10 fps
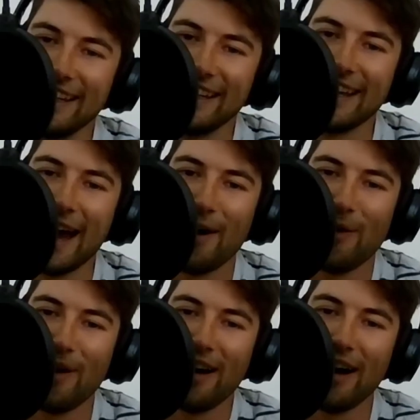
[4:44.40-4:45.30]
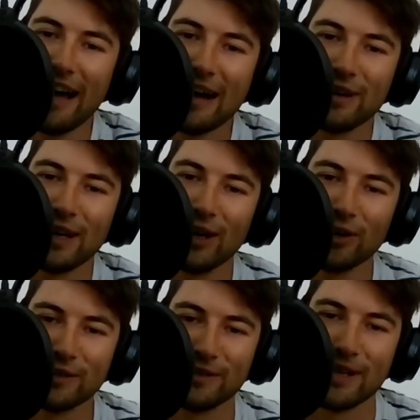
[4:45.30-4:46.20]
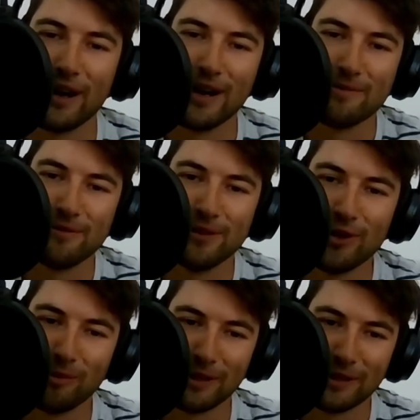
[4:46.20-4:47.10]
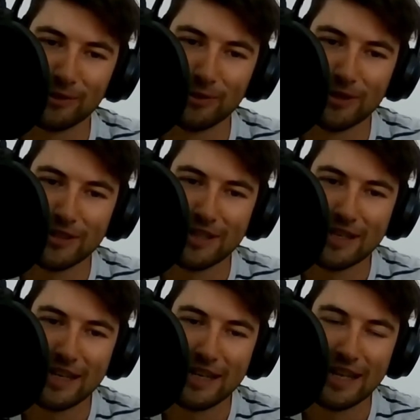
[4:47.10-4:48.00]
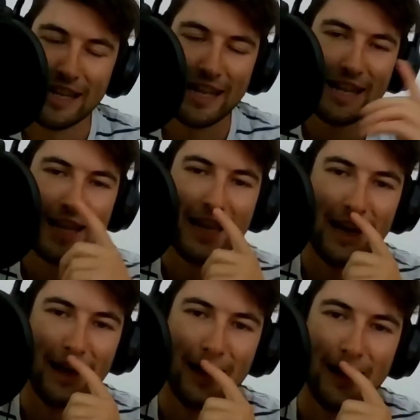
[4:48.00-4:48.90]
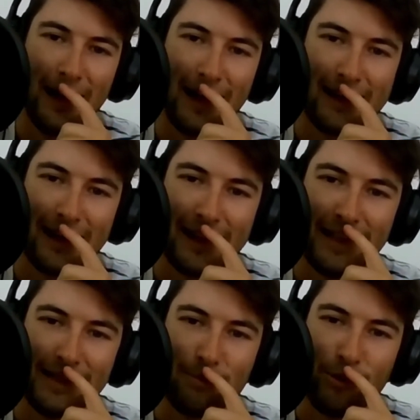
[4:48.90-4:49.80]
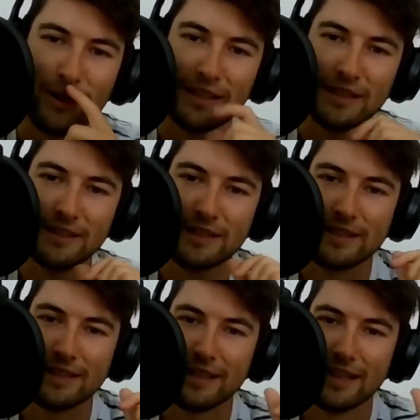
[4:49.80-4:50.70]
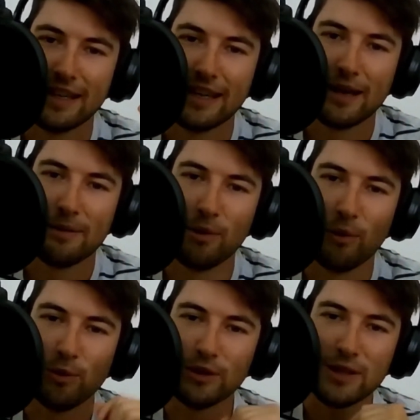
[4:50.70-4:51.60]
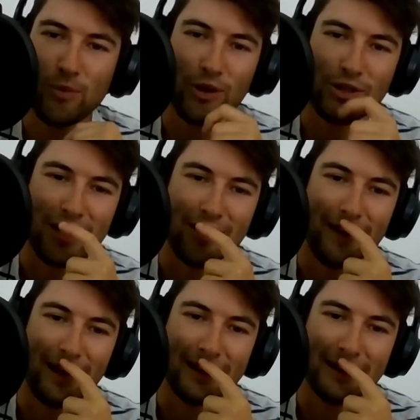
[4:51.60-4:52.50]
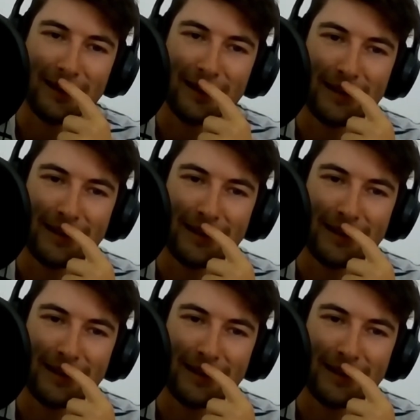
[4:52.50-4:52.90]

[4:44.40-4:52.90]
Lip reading: now I have a lot of time for Dom Littlewood. I think he's brilliant. But would he watch Love Island?